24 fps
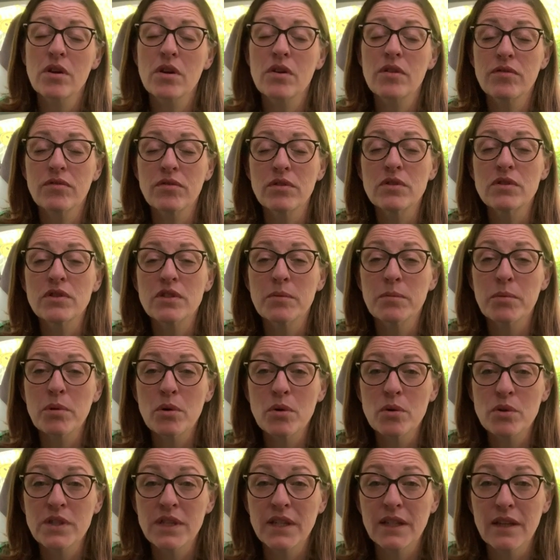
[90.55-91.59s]
through
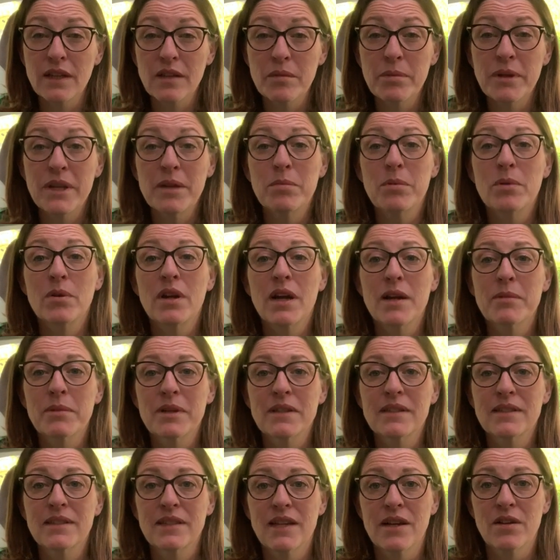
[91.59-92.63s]
supporting other people like
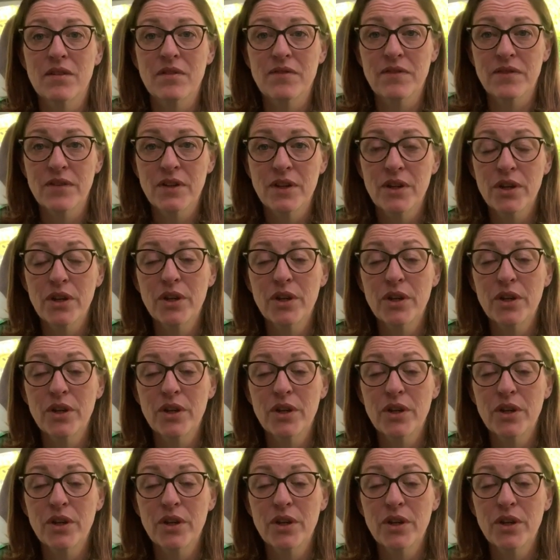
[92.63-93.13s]
myself